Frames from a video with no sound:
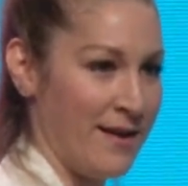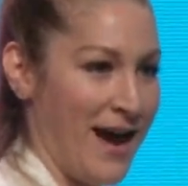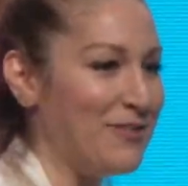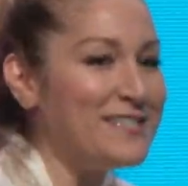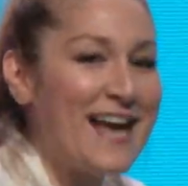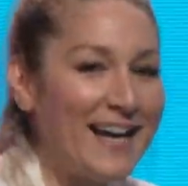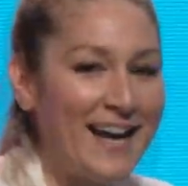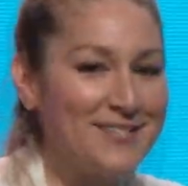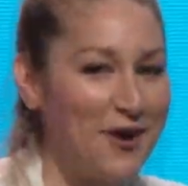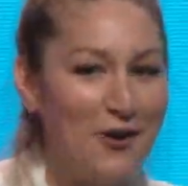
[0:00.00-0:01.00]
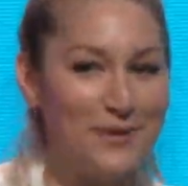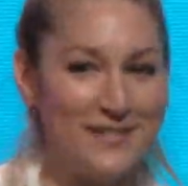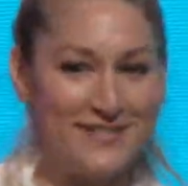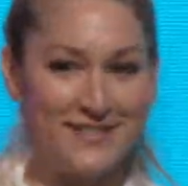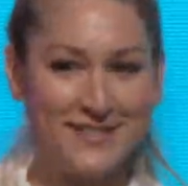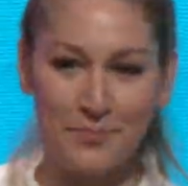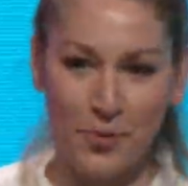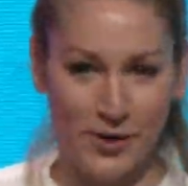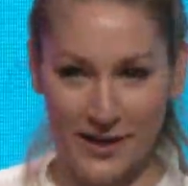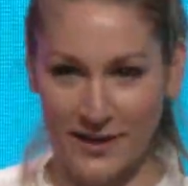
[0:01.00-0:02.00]
And the data has always
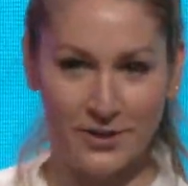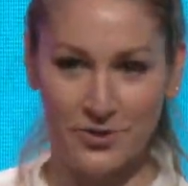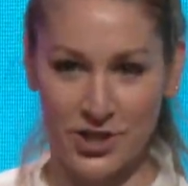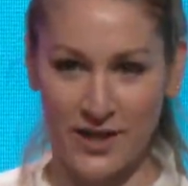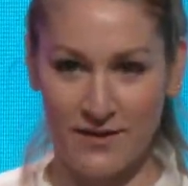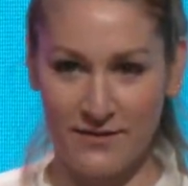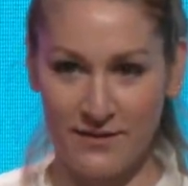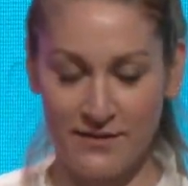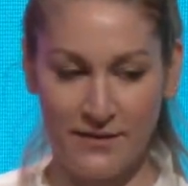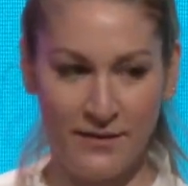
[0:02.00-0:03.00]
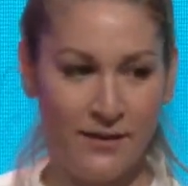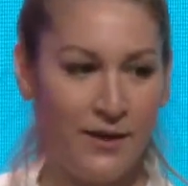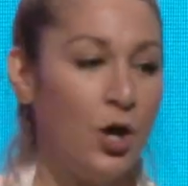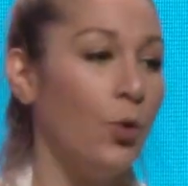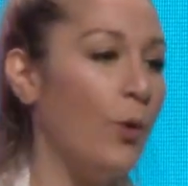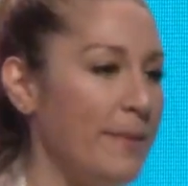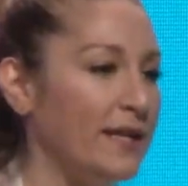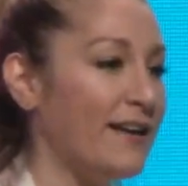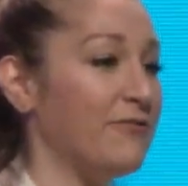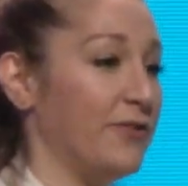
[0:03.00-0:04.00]
supported inclusion.
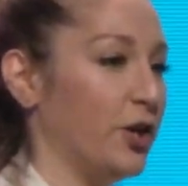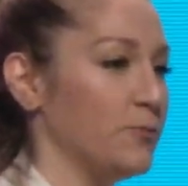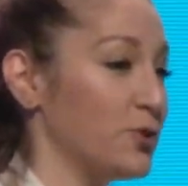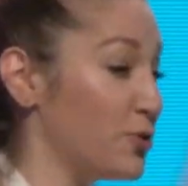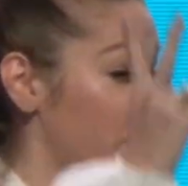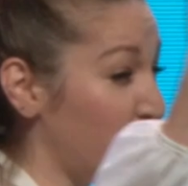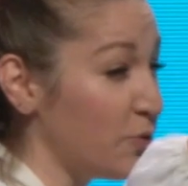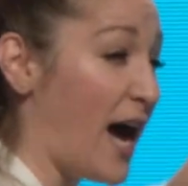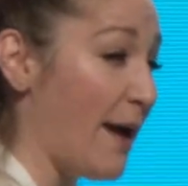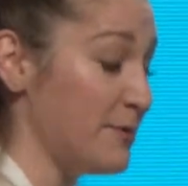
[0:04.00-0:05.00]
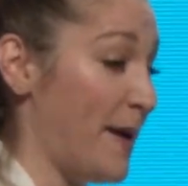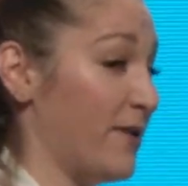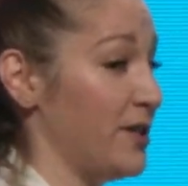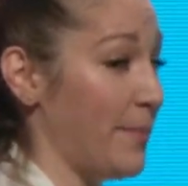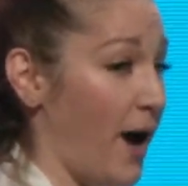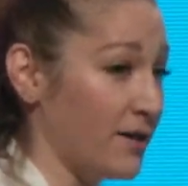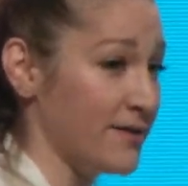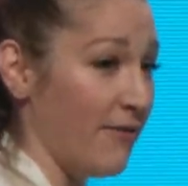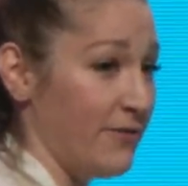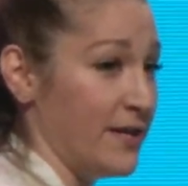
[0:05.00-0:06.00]
Women-led films do 2 times better in the box
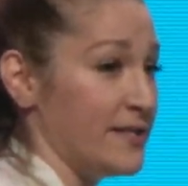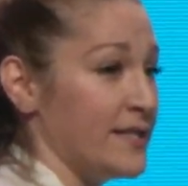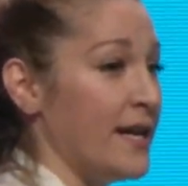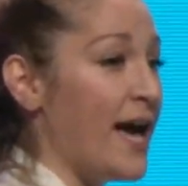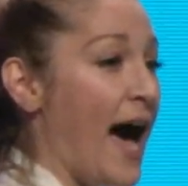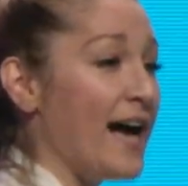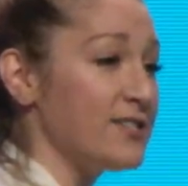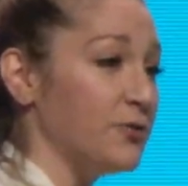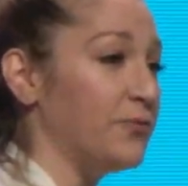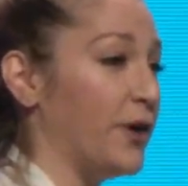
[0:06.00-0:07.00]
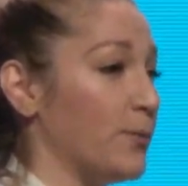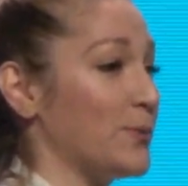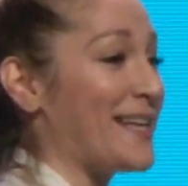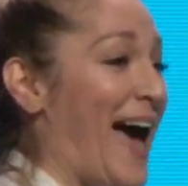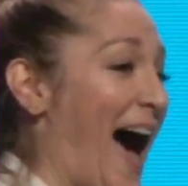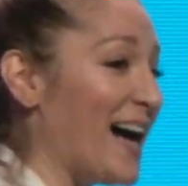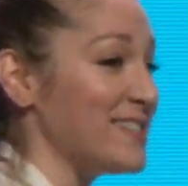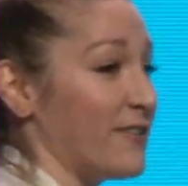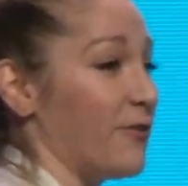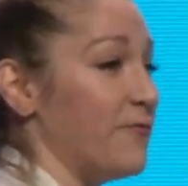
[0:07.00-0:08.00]
office, as do films with casts
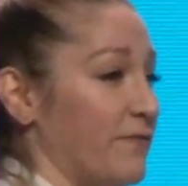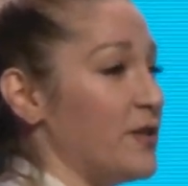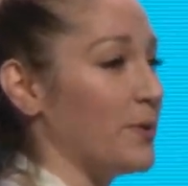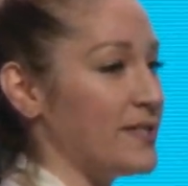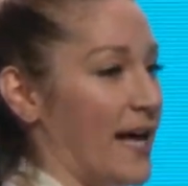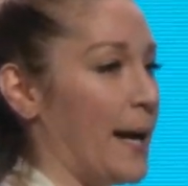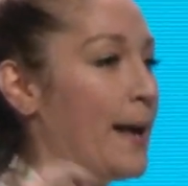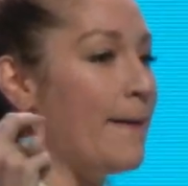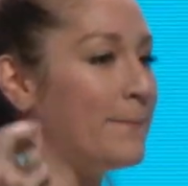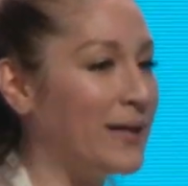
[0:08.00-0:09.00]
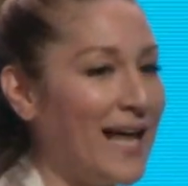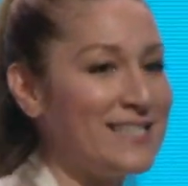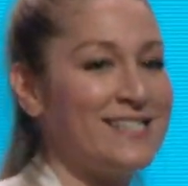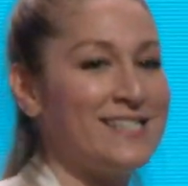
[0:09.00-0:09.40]
that are 50% plus